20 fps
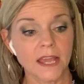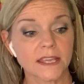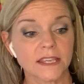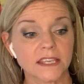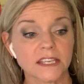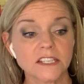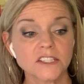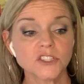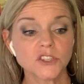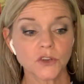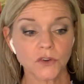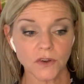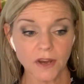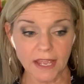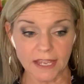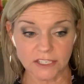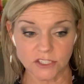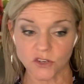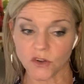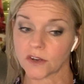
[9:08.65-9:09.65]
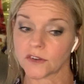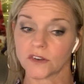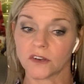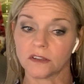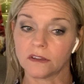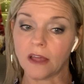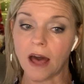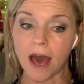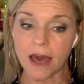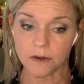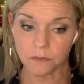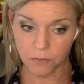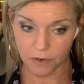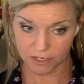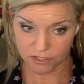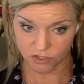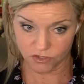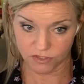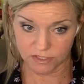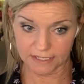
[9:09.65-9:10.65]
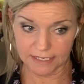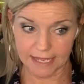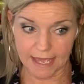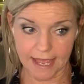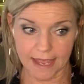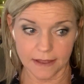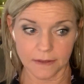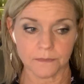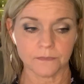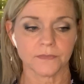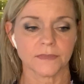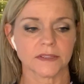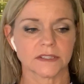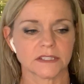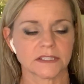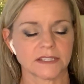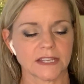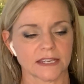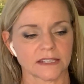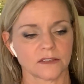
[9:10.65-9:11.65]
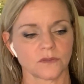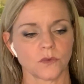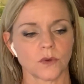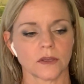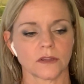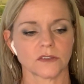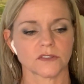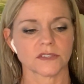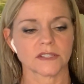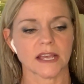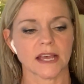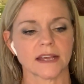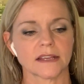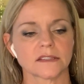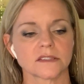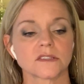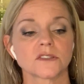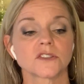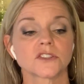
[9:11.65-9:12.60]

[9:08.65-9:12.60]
Kids your age are under a lot of pressure today, Detective Wheeler says.